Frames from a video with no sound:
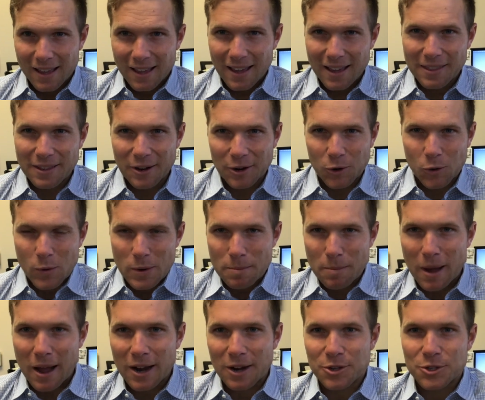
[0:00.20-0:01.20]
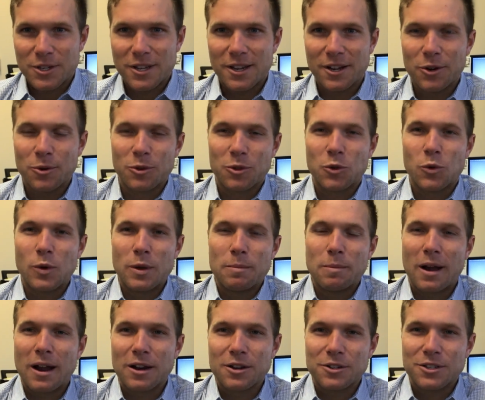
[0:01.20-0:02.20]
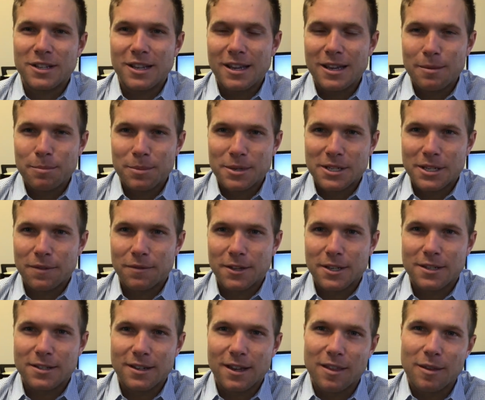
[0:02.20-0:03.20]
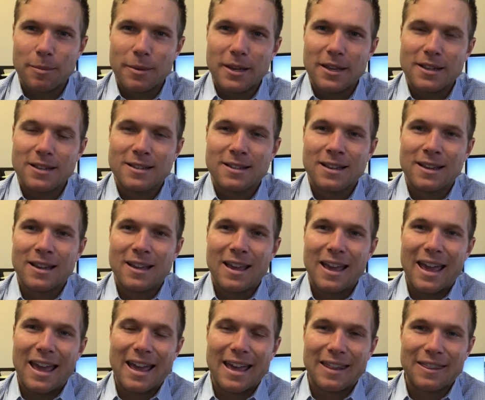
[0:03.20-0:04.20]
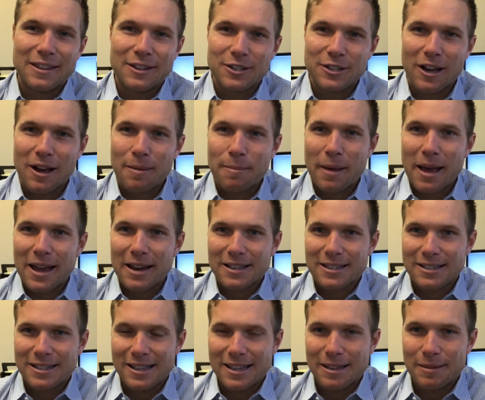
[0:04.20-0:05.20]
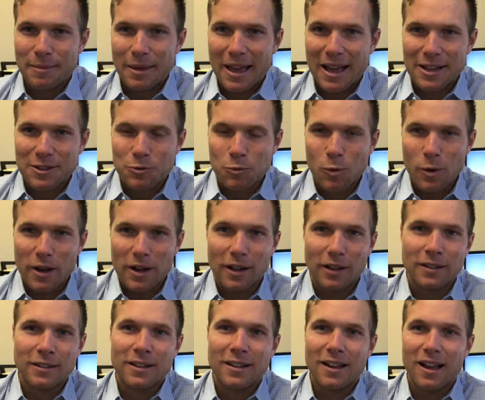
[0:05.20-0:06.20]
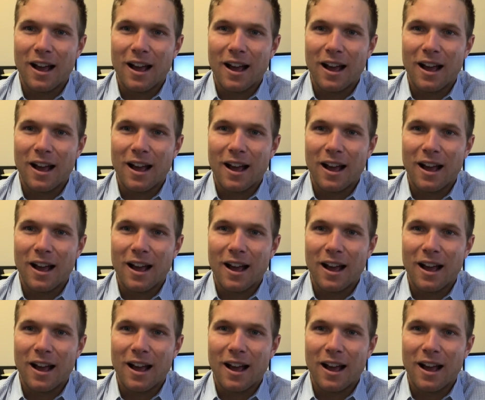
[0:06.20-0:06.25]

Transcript: Hey there, Quinn Myers here with Quinn Myers Team Pacific Sotheby's and the Tom Maddox team as well.